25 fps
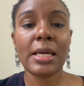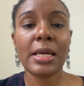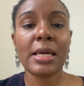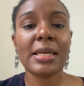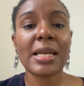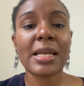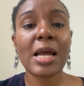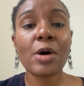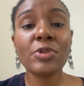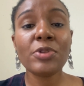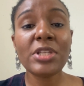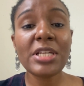
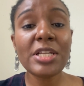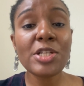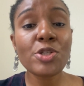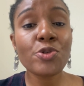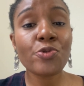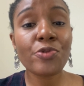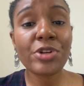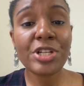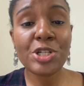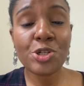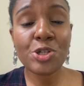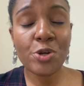now these
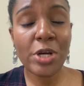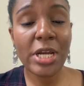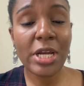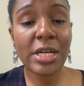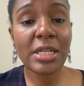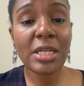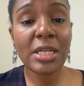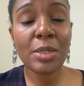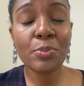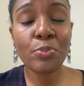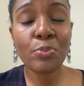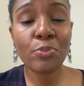
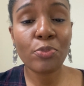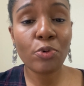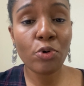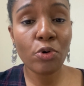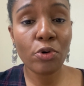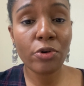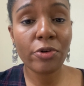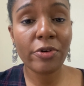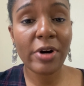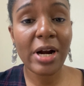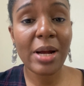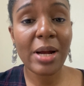retraining
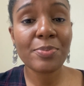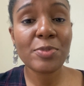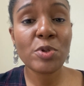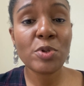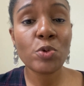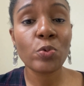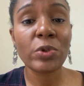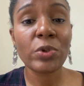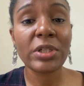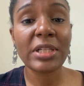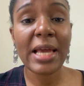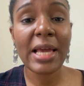programs
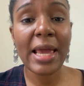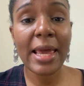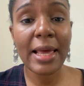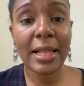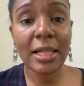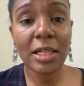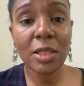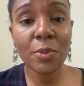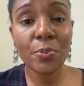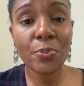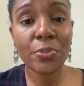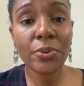will
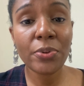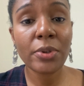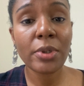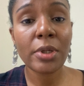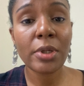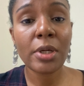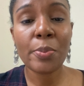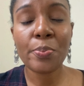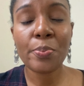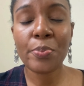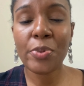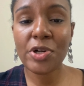help
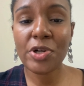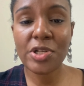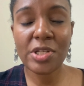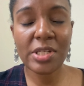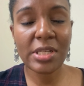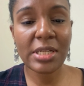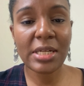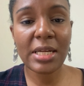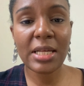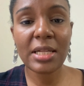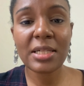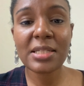
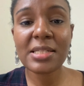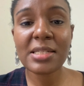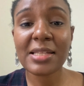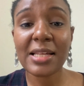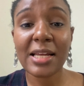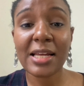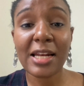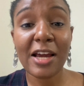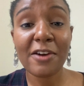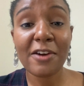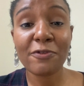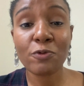personnel
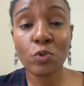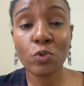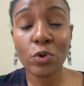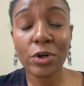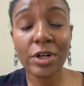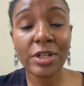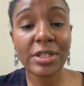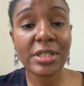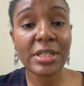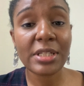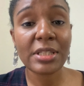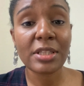that have
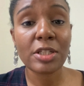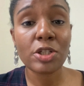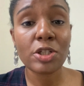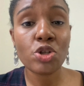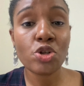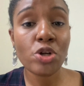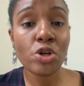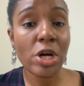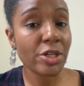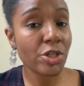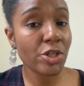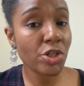worked in the
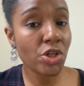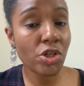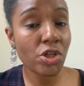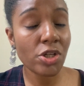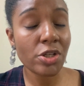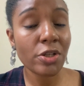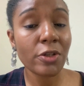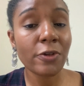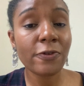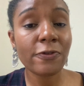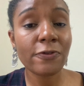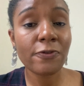
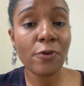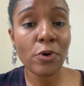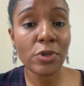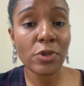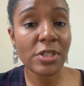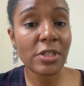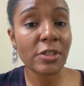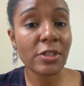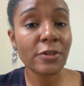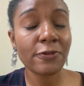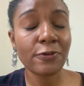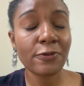traditional
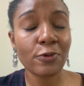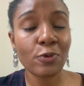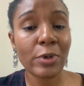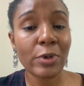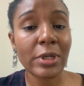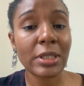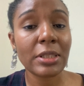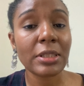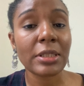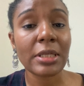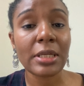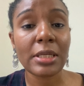fossil
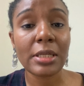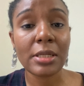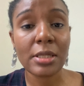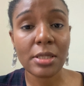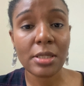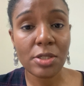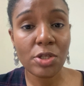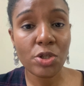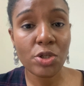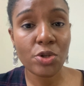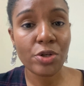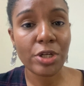fuel
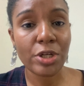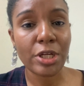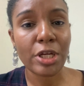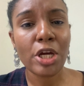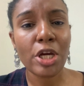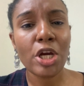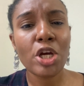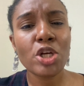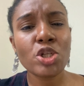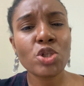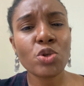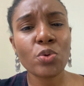industry
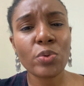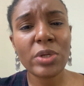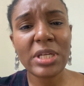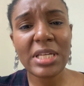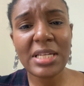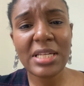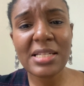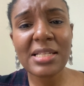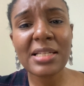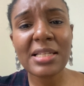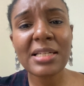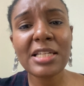to
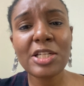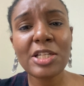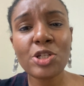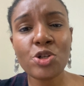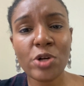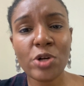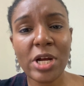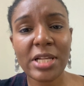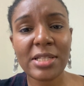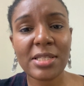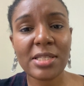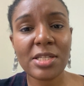easily
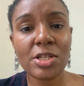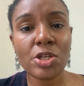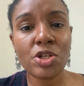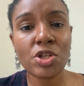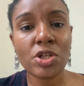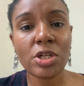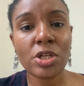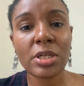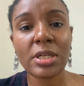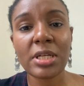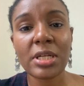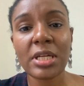
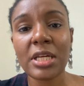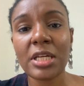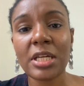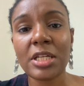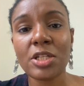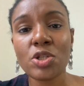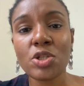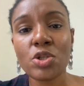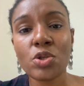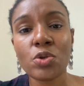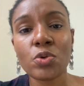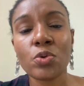transition
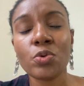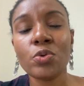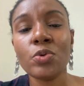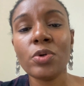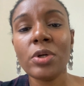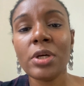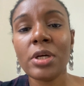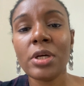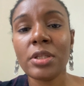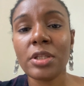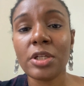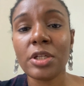into
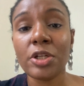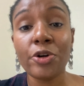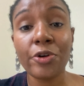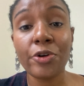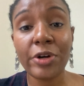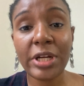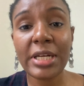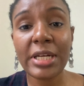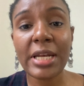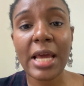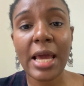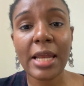the
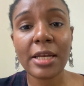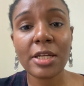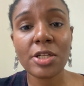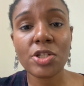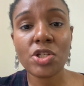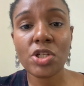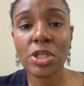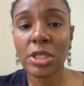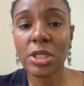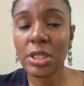green energy